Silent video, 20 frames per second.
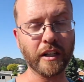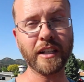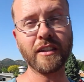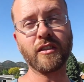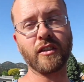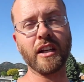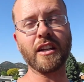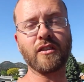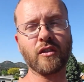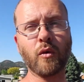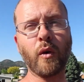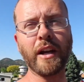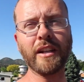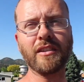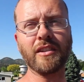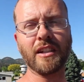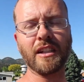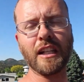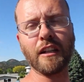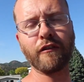It's it's
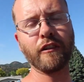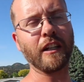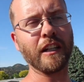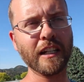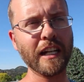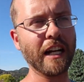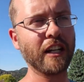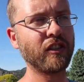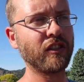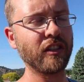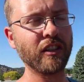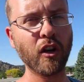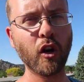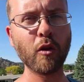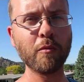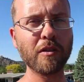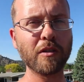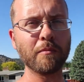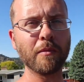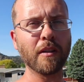quite significant actually. The
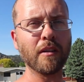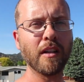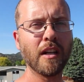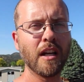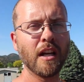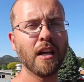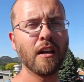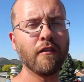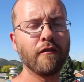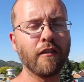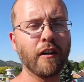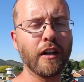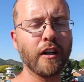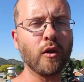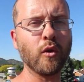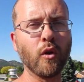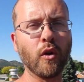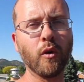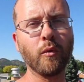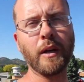home has been very
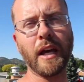cool.